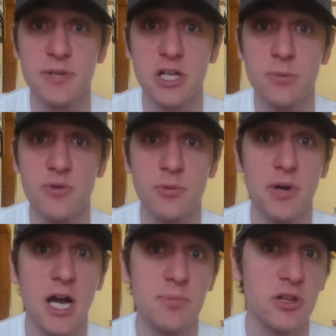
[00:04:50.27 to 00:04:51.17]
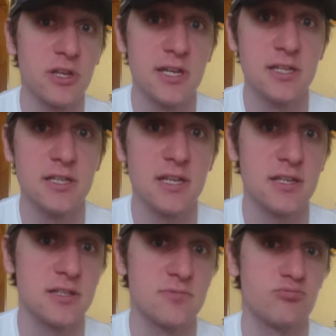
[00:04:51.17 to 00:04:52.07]
become overpopulated,
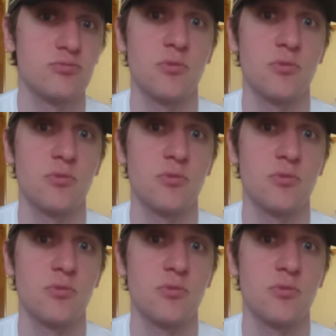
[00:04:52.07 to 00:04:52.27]
and